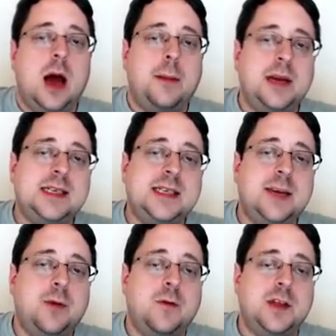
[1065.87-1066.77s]
I'm going to
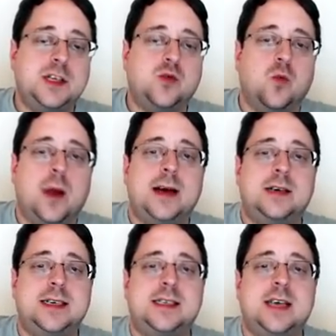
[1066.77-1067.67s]
skip over this
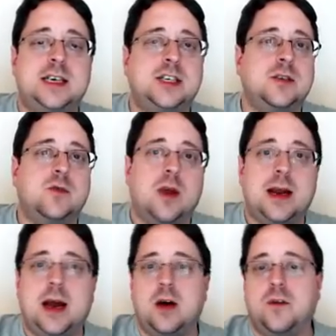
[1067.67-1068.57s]
railing section
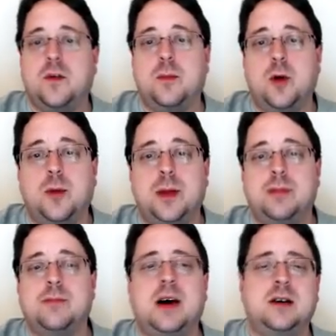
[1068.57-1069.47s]
right now for a
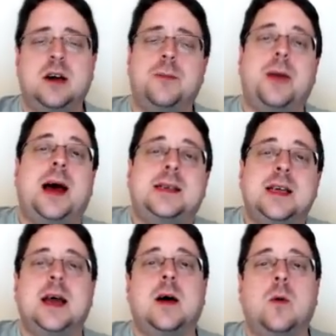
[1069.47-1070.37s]
moment. I'll come back
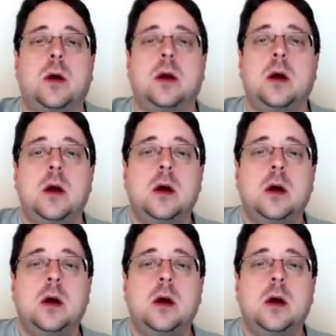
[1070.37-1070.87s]
to that one.